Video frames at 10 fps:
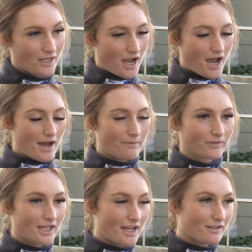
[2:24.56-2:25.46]

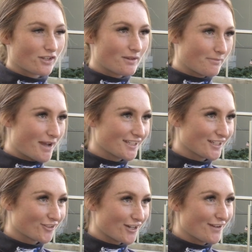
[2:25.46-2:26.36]

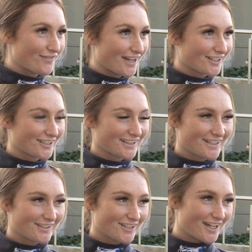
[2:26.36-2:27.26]
Amazing Trev.
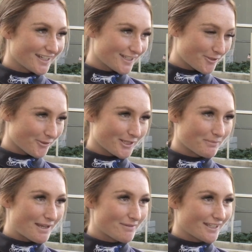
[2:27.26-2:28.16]
Actually, Juddy's horse
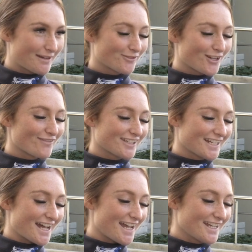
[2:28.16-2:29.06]
beat me that I'm driving
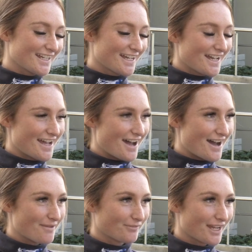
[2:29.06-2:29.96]
today.
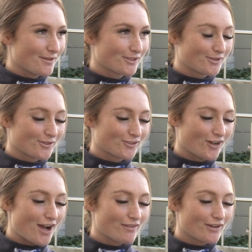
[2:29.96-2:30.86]
It was a good
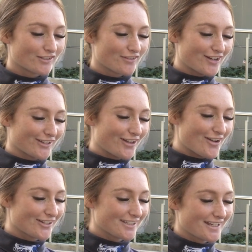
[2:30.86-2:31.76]
drive. I was very
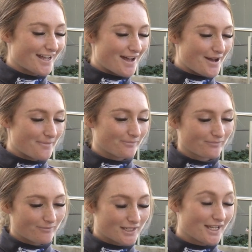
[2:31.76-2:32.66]
close.
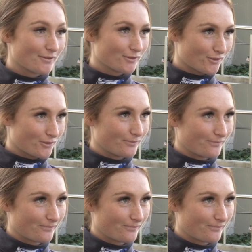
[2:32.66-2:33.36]
It was good.